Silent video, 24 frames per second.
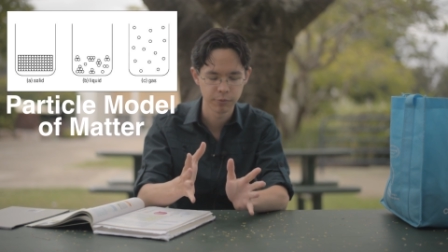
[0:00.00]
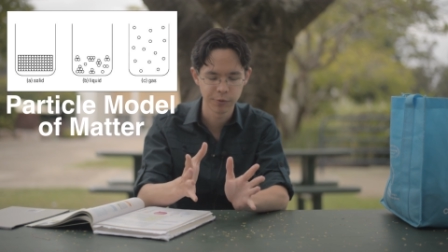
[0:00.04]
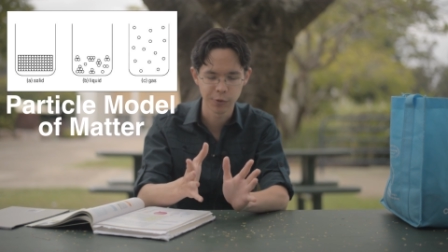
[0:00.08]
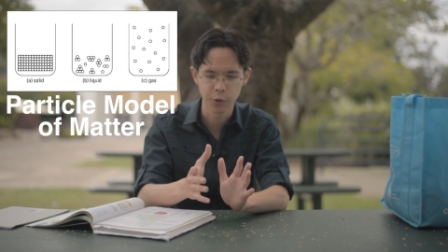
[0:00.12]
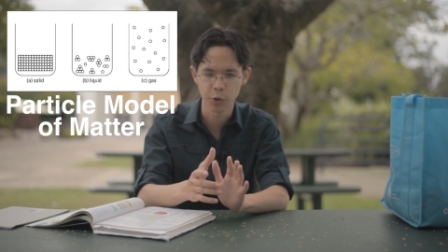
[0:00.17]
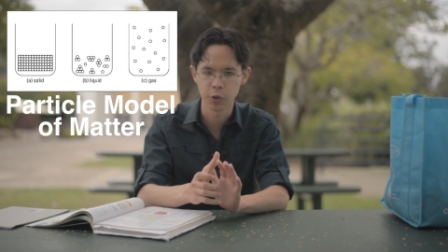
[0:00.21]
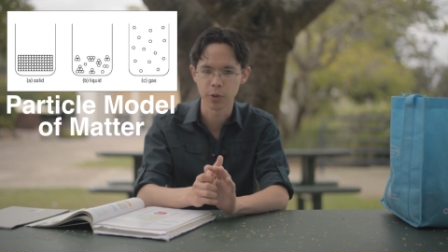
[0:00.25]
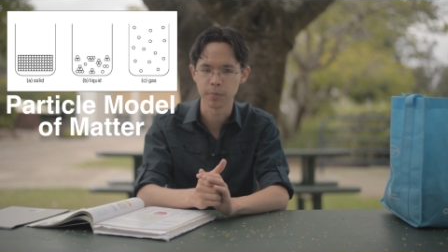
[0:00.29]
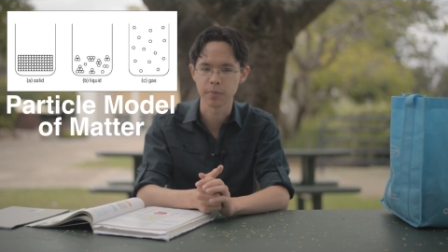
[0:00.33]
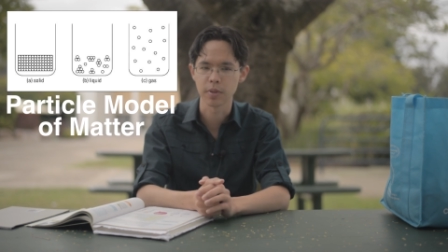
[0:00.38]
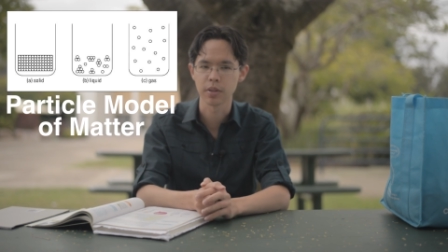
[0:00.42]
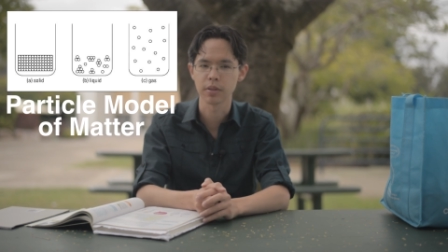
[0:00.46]

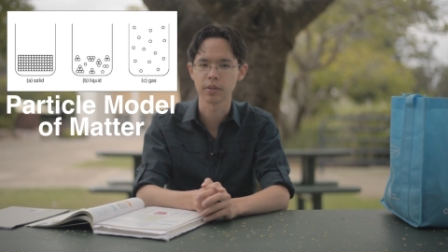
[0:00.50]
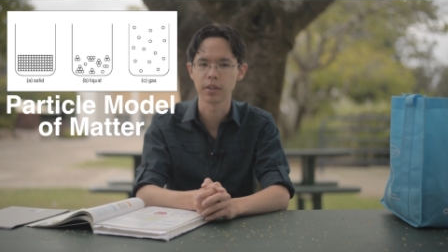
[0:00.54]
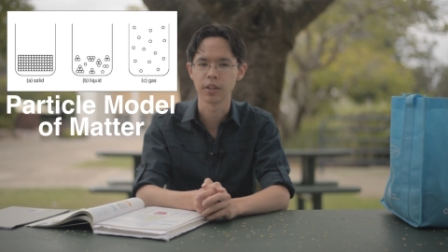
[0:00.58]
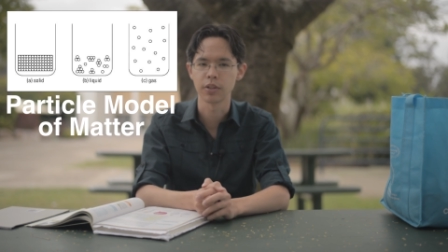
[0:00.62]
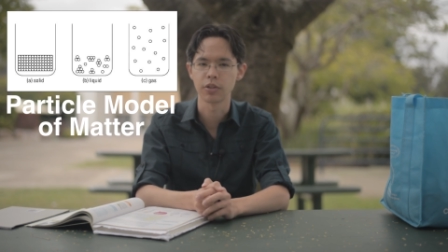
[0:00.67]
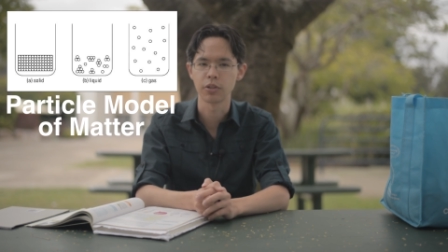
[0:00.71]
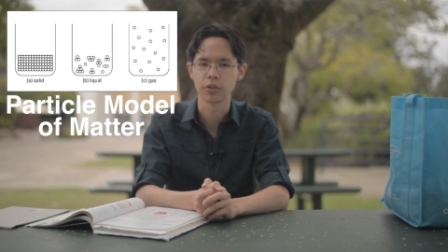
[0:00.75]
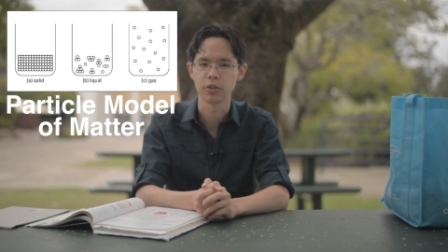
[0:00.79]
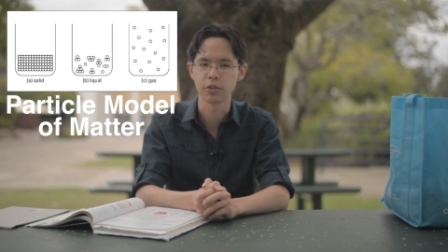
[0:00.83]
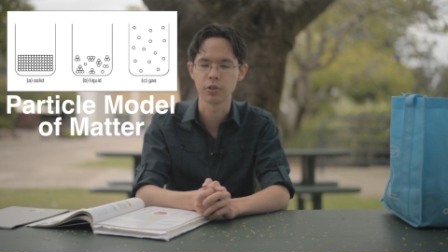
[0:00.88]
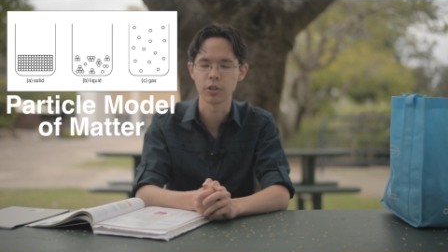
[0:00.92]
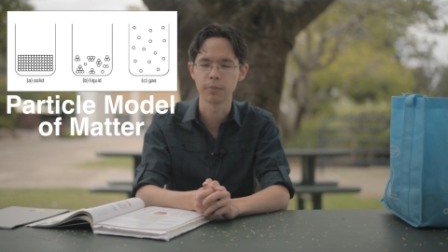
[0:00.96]
forms
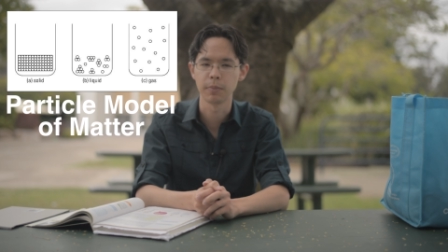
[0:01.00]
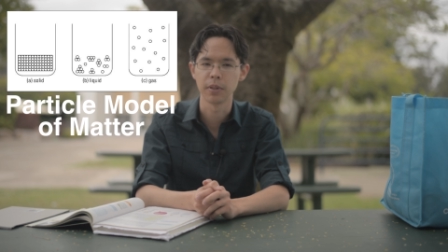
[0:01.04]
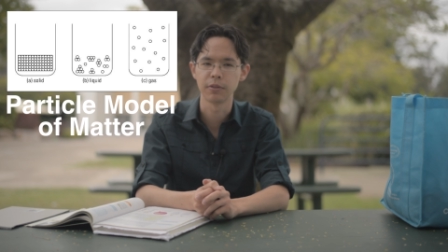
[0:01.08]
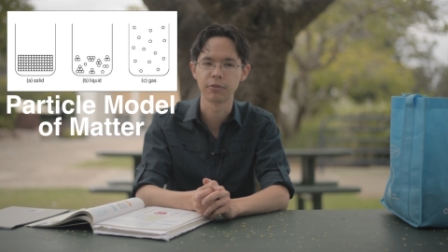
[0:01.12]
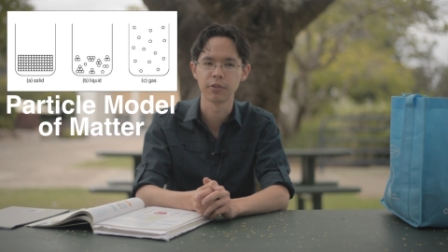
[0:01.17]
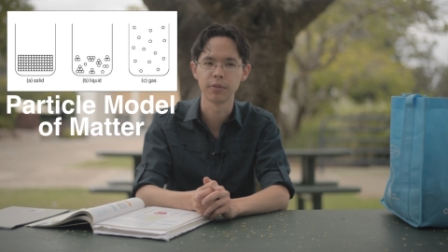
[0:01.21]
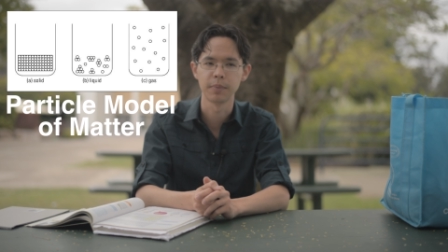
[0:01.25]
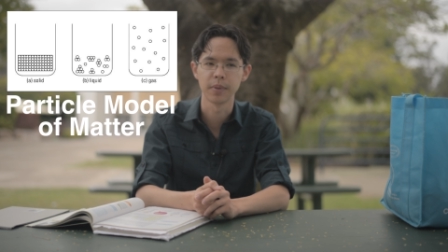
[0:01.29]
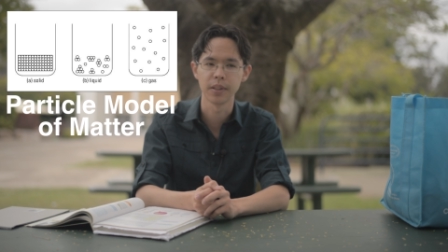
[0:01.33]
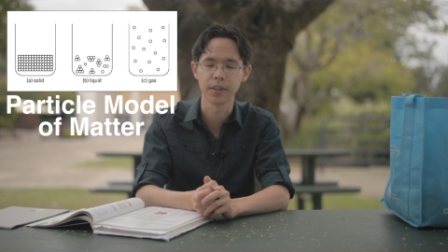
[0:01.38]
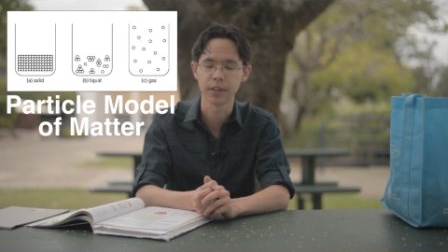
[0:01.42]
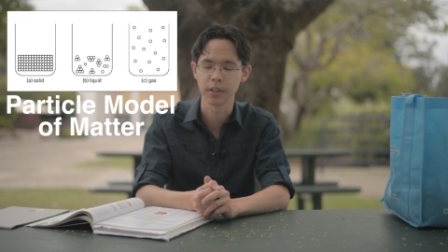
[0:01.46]
that you should be
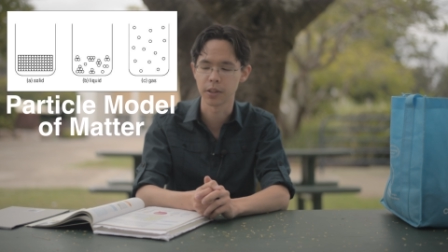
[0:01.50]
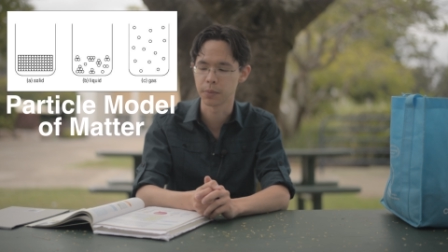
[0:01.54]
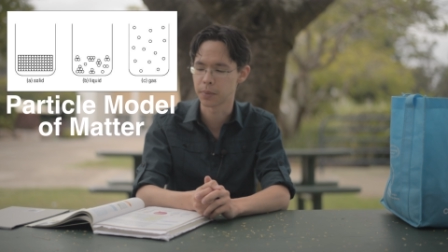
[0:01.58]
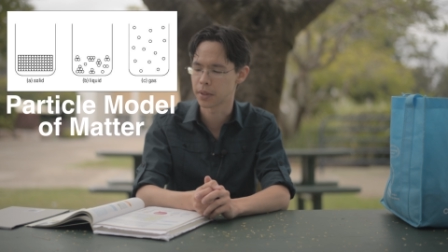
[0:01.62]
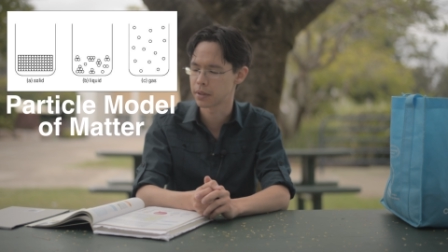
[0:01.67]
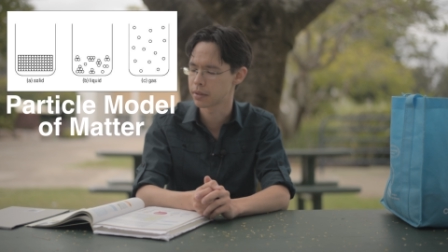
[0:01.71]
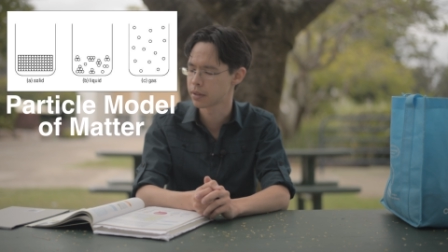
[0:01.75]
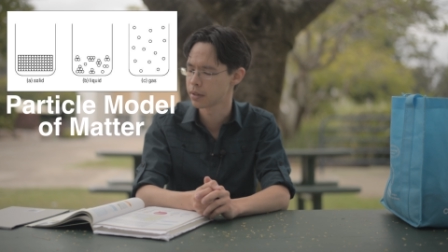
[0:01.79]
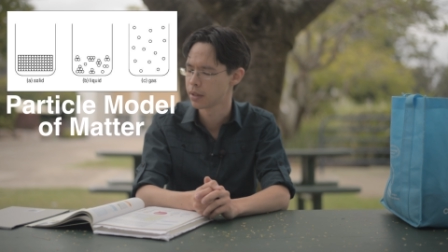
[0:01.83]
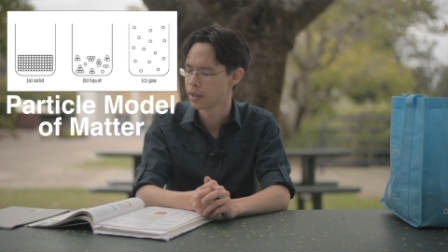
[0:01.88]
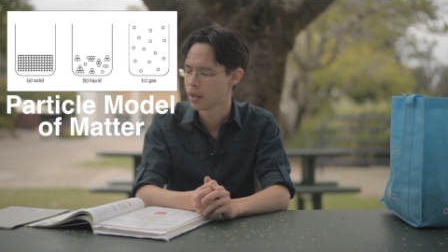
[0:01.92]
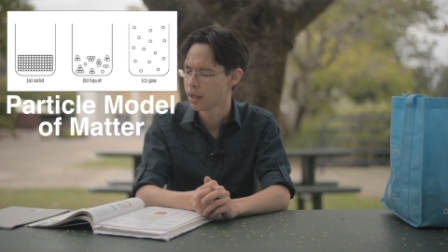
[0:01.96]
familiar
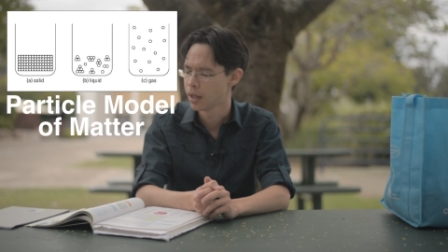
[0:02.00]
with.